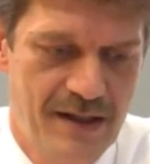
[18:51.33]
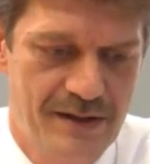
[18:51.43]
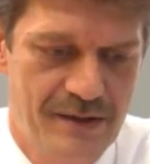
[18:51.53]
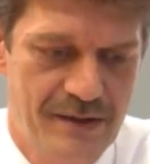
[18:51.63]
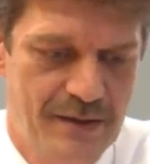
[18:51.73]

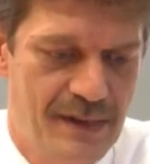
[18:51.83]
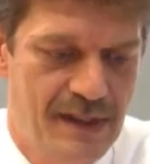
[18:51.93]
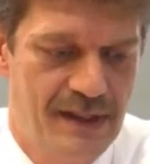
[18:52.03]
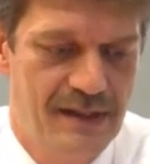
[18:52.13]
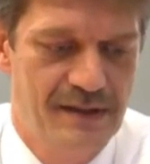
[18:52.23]
So,
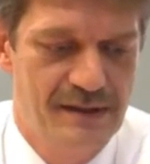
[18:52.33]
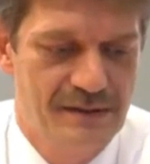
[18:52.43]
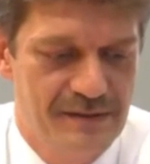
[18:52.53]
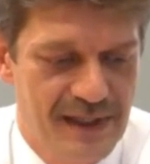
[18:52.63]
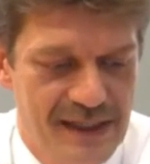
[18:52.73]

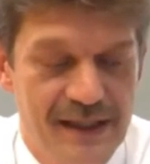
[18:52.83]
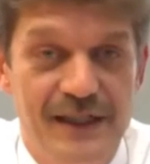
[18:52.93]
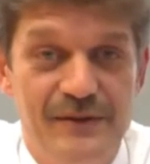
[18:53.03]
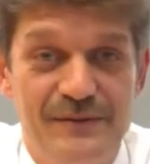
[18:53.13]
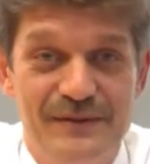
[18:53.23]

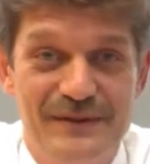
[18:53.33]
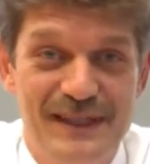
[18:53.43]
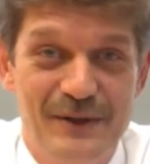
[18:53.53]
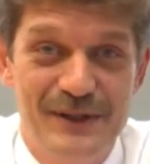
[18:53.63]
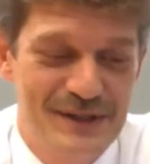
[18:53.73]
finally, we
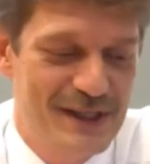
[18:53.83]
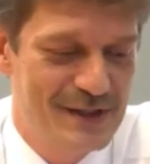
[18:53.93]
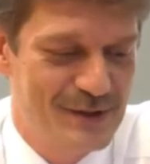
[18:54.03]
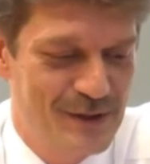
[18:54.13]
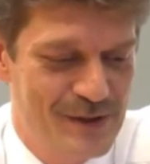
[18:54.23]
now
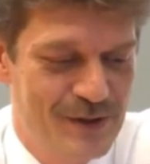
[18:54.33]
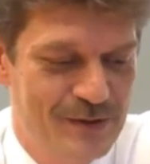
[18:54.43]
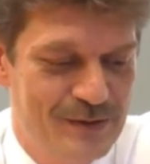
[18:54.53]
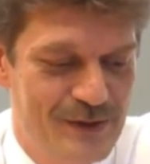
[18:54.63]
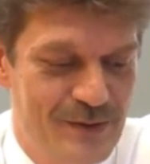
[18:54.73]
discussed also
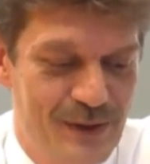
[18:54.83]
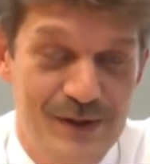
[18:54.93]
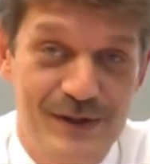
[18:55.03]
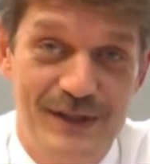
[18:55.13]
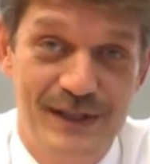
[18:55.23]
which
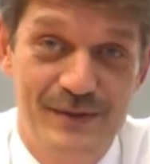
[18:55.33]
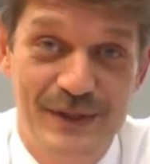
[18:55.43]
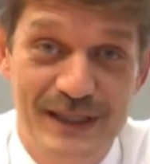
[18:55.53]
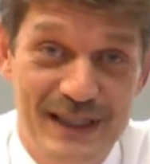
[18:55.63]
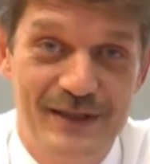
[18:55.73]
velocities
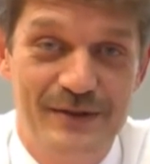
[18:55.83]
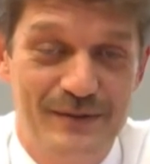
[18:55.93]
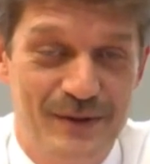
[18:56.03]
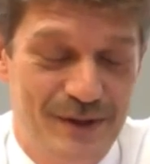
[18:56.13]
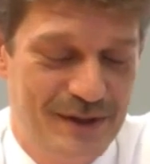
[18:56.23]
we need
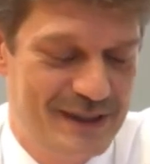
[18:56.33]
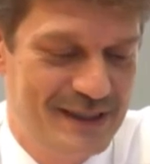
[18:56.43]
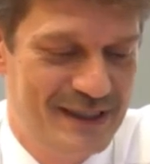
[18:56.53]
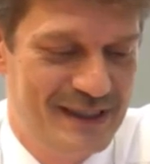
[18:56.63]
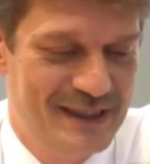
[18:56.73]
for
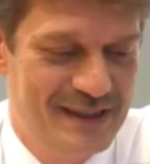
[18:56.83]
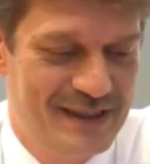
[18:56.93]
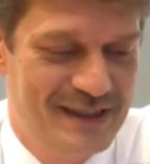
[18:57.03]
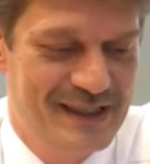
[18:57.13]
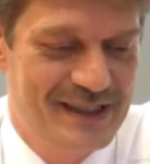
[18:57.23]

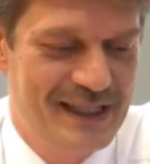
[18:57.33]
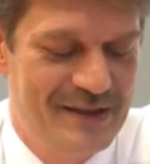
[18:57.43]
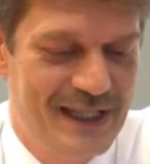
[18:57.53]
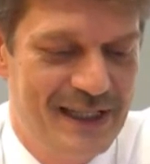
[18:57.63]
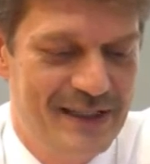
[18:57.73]

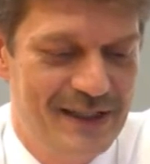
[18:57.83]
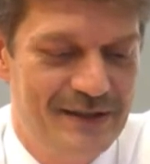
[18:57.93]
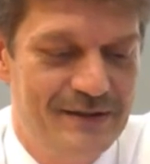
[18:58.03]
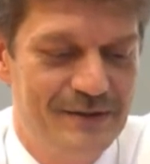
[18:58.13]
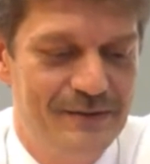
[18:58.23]

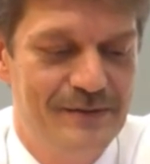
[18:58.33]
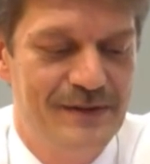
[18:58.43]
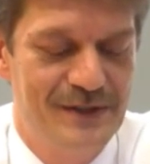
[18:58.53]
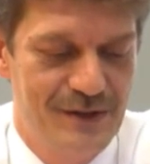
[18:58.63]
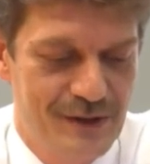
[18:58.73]
accelerating to
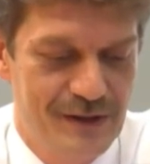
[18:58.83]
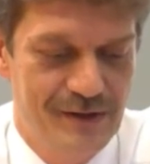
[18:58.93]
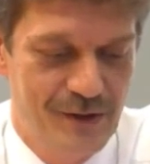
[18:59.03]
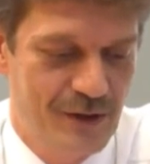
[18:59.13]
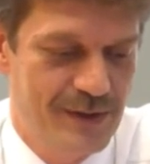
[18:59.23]

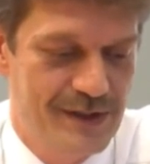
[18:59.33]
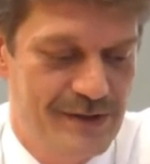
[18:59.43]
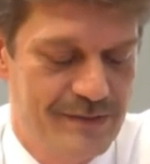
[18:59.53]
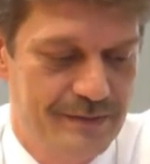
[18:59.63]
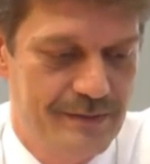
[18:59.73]
certain orbits